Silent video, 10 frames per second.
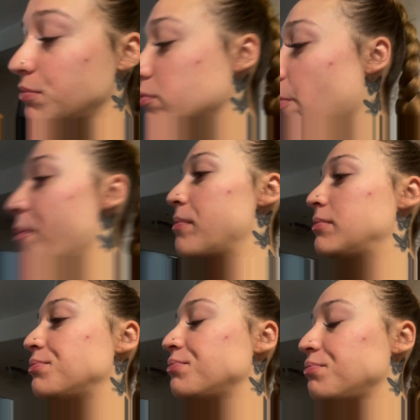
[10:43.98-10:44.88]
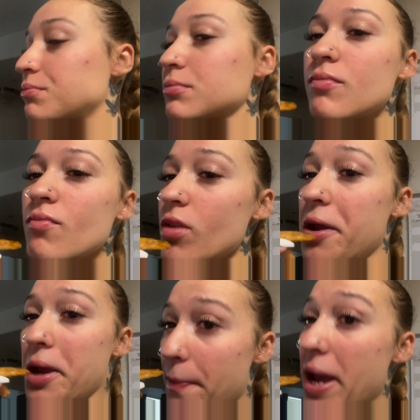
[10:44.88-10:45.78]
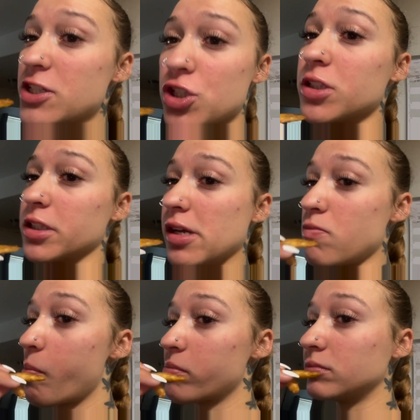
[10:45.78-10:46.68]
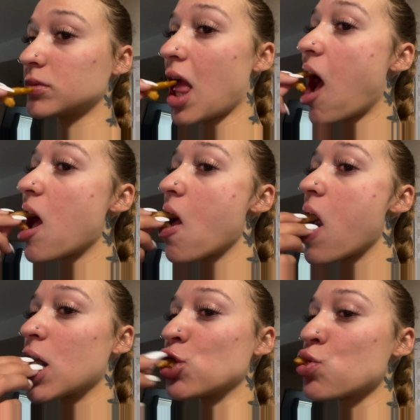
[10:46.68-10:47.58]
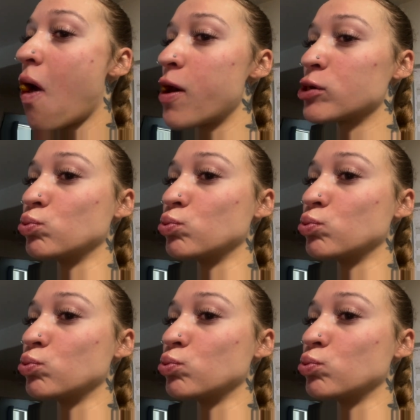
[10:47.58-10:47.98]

Hey. Impatiently. You want to go out the sun?